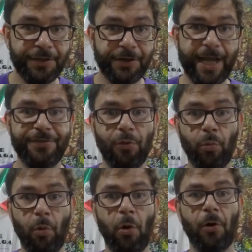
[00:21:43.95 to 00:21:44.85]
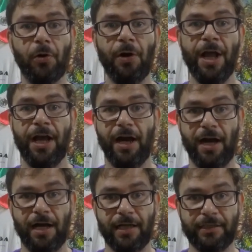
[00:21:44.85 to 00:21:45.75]
okay, the war
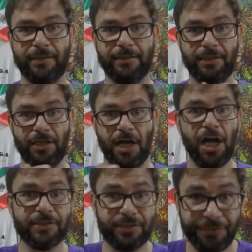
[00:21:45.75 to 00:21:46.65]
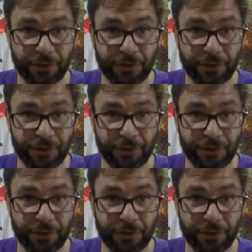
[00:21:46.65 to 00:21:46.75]
on us,